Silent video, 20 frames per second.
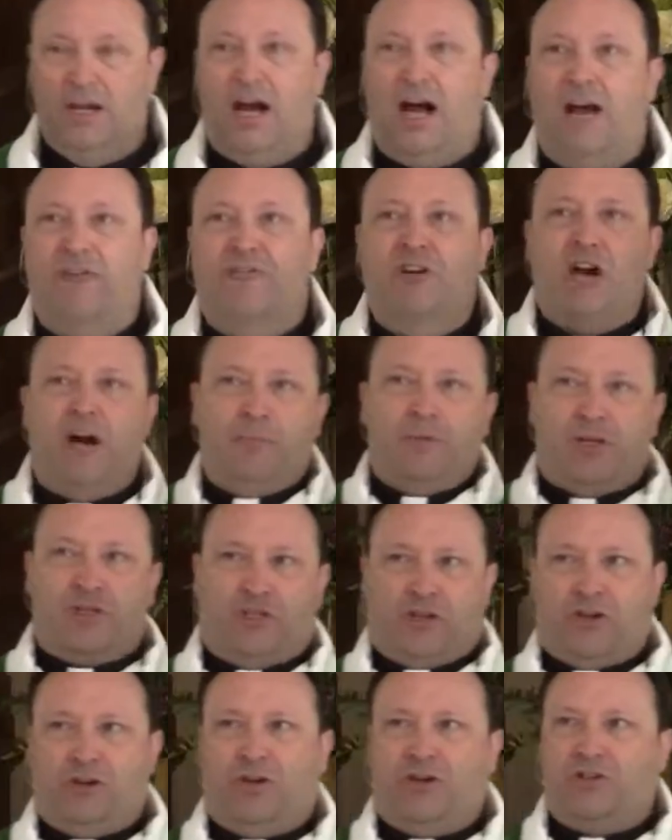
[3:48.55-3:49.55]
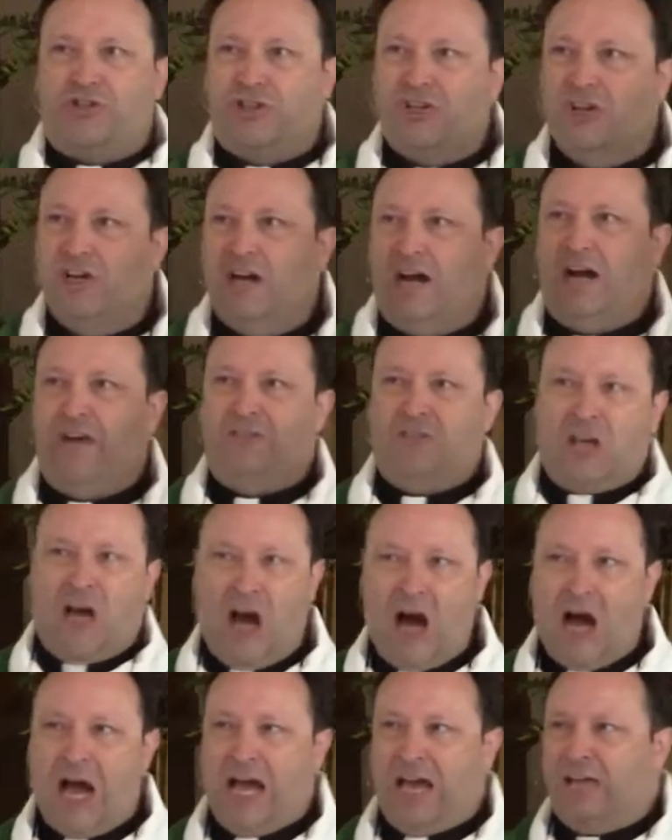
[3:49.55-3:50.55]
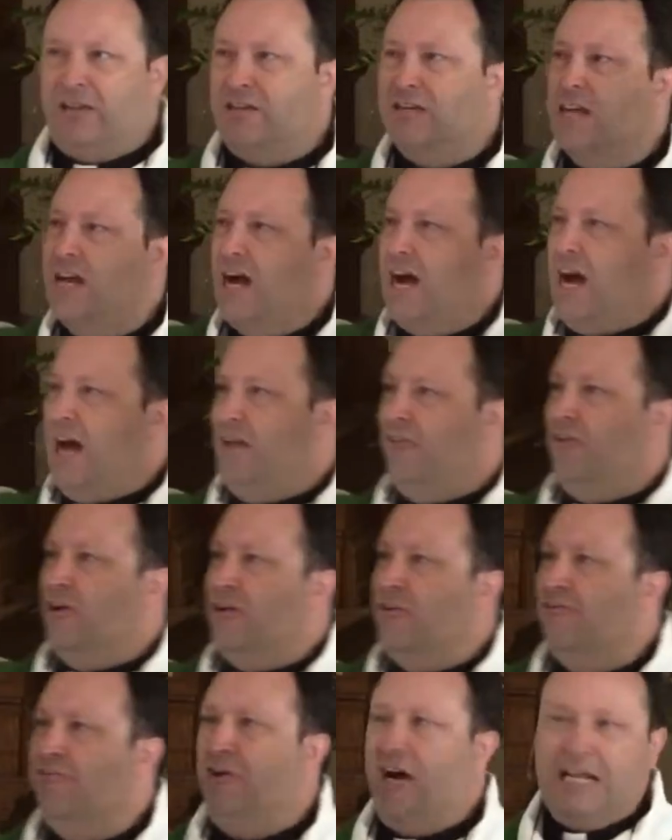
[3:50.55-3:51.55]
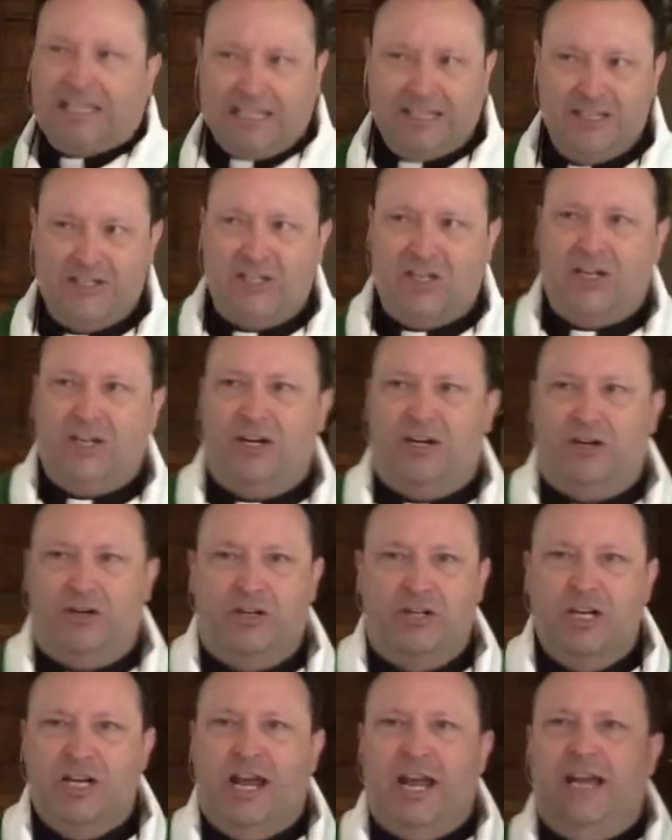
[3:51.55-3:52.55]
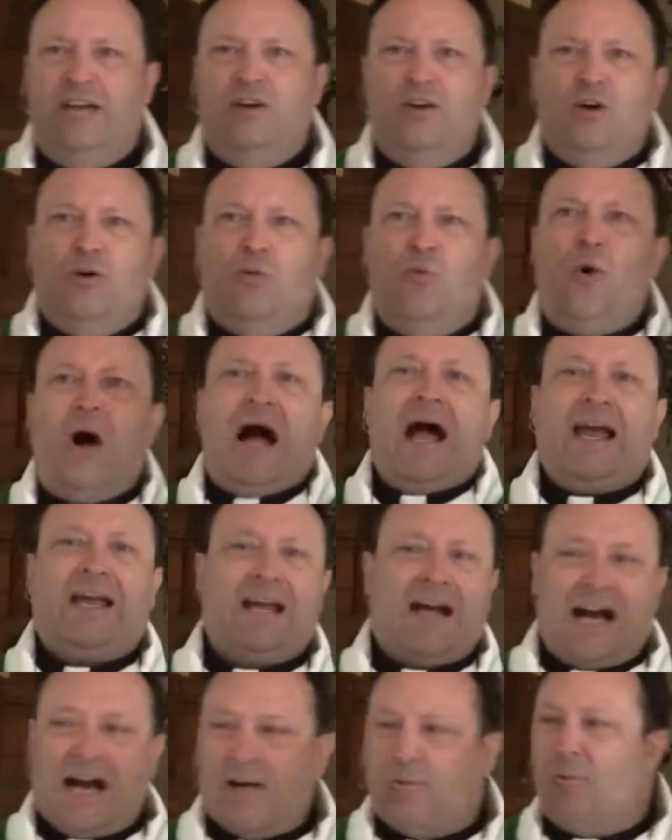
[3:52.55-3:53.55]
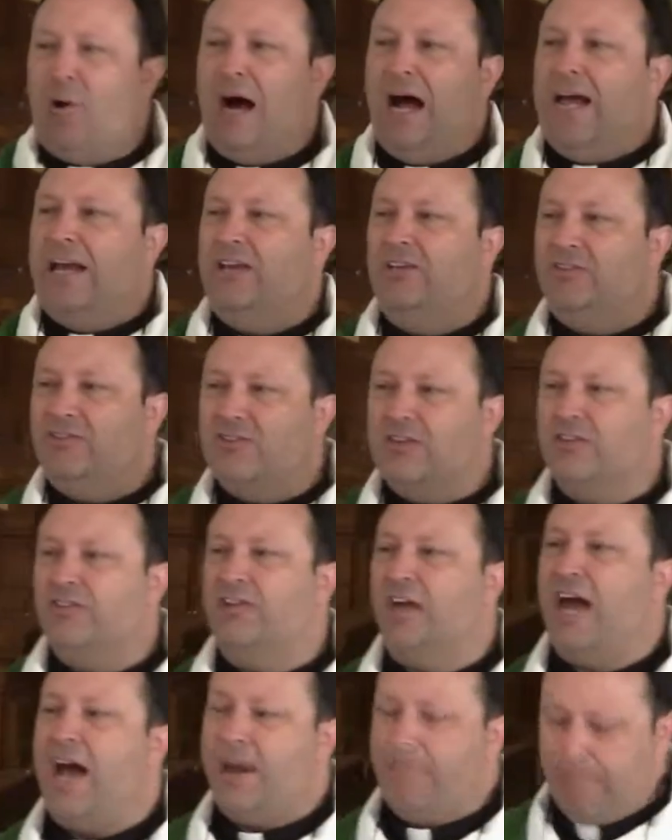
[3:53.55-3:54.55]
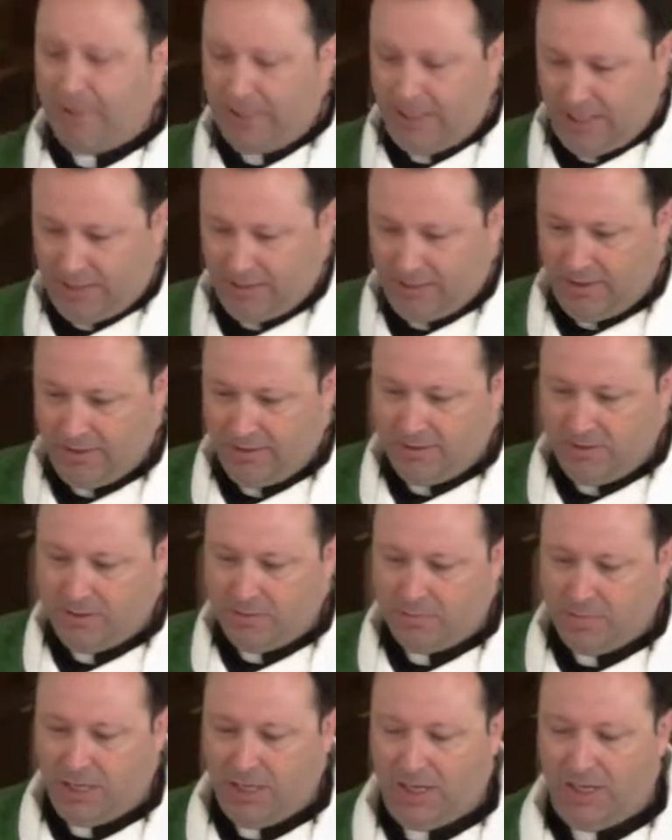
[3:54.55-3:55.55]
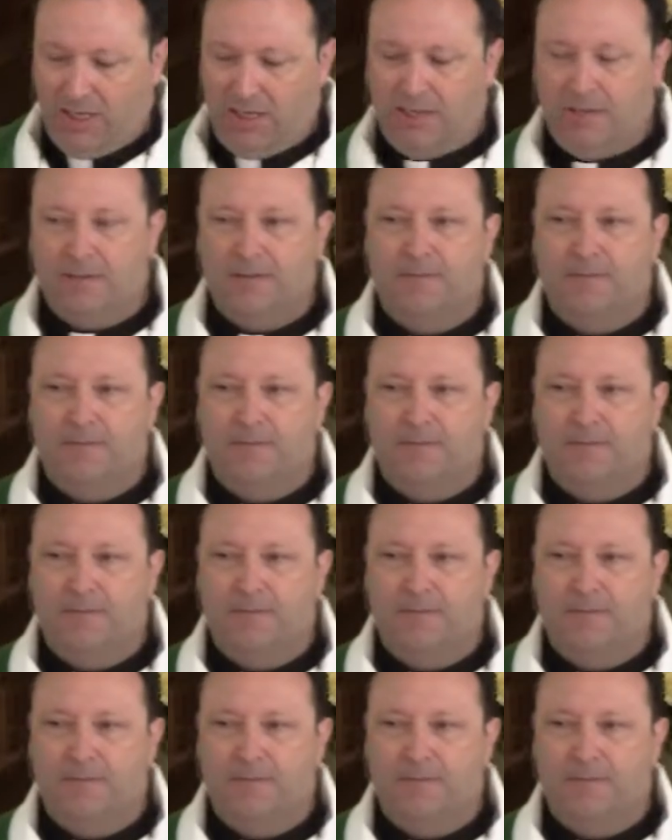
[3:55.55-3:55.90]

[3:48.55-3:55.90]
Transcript: "I've come to church, I've tithed, I've volunteered, and why, God, why is this happening to me?"